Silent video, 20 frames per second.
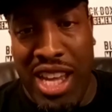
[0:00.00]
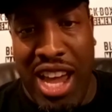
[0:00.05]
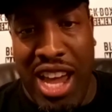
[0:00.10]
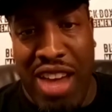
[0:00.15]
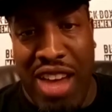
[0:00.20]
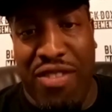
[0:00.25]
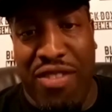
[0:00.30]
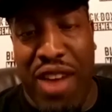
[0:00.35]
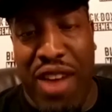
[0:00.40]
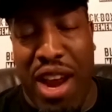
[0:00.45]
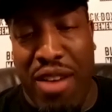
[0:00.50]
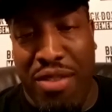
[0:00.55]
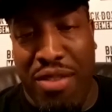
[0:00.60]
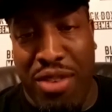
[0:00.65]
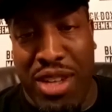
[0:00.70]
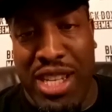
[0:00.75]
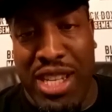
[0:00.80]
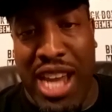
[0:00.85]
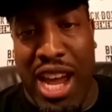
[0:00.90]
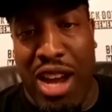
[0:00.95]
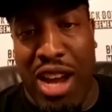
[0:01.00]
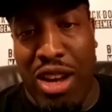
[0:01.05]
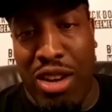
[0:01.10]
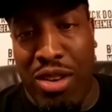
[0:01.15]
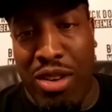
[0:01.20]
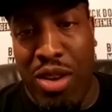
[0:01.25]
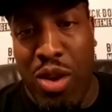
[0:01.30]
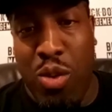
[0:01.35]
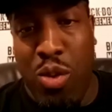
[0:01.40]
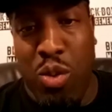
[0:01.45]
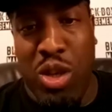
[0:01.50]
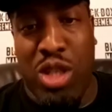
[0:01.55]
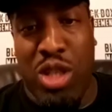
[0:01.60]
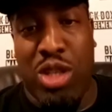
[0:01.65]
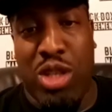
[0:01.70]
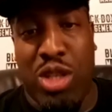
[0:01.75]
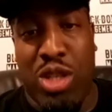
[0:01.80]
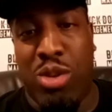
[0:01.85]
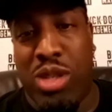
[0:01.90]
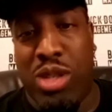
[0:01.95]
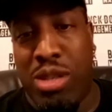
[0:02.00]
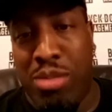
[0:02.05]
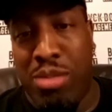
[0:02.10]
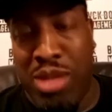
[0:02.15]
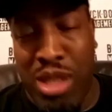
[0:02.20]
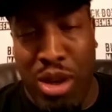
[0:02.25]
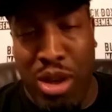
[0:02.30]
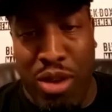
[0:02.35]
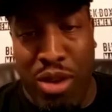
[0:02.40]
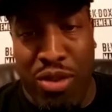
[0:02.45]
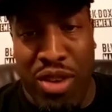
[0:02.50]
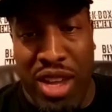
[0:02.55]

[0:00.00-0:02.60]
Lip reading: and fighting for a title which suits himself.